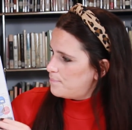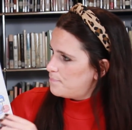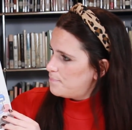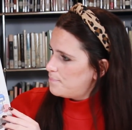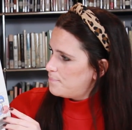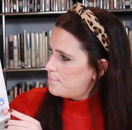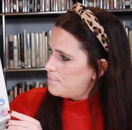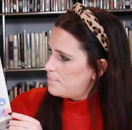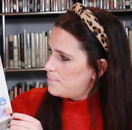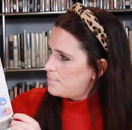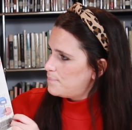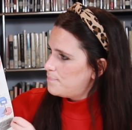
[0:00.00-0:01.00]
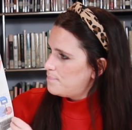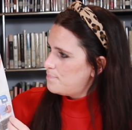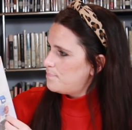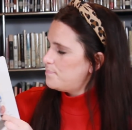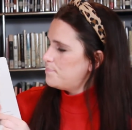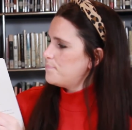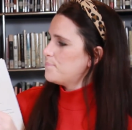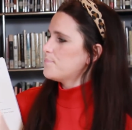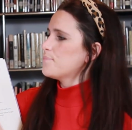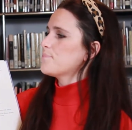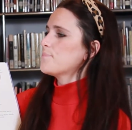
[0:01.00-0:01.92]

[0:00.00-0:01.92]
No one is speaking in this clip.